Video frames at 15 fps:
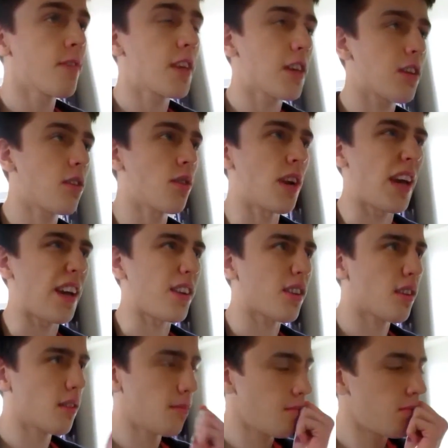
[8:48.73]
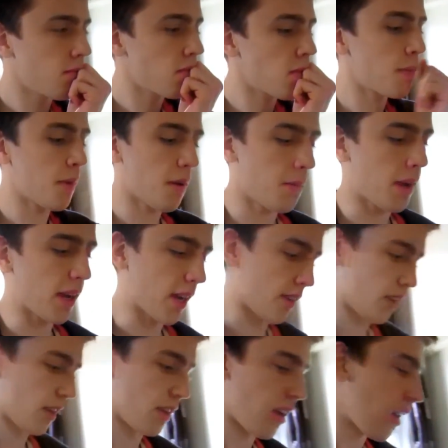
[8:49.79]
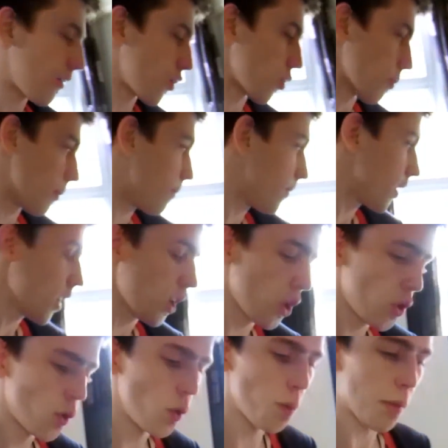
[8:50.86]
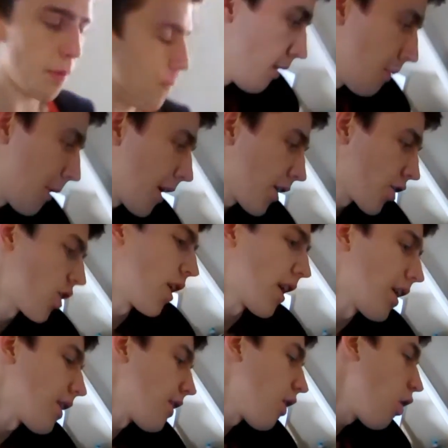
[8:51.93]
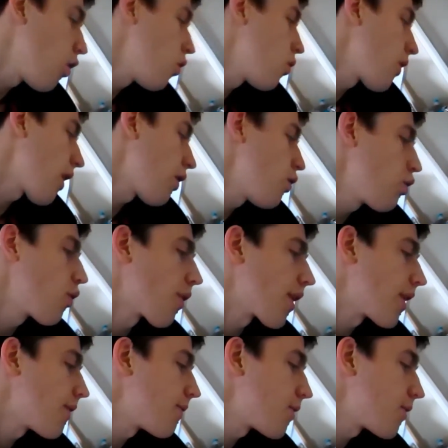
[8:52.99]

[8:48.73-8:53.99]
I don't want eggs. I'm pancakes later. I'll have soup. Soup. I'm actually not all that hungry.